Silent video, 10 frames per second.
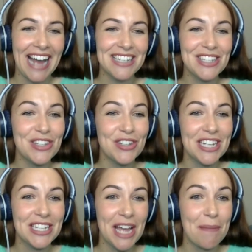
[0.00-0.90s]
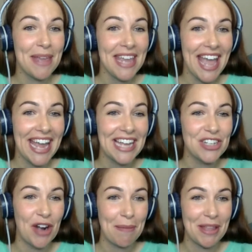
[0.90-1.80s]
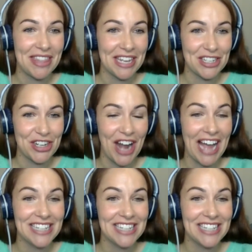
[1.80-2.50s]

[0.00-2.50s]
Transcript: and studied BA in Drama and Theatre